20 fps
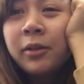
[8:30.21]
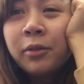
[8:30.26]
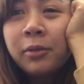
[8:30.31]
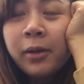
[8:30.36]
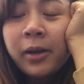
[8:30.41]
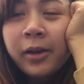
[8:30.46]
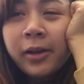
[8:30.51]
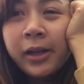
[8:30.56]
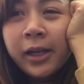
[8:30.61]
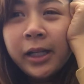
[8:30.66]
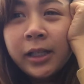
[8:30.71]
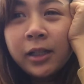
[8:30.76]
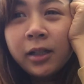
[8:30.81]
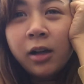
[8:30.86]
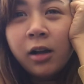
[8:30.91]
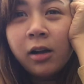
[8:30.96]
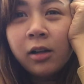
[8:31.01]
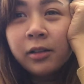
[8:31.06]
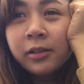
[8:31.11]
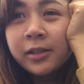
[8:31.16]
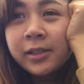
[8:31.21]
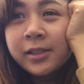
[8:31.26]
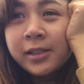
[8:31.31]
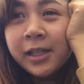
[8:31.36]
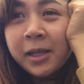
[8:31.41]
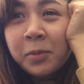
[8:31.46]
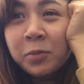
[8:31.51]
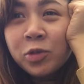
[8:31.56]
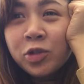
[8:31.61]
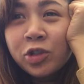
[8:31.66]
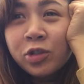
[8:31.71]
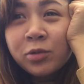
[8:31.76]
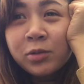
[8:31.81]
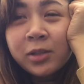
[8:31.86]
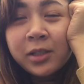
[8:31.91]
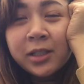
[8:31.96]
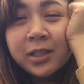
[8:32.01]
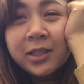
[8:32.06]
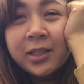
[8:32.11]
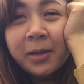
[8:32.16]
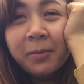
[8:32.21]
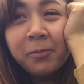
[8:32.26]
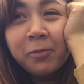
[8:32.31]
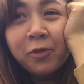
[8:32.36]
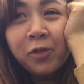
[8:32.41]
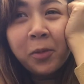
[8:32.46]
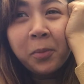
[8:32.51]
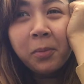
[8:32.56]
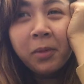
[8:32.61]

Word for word: you're wearing all the same shoes except for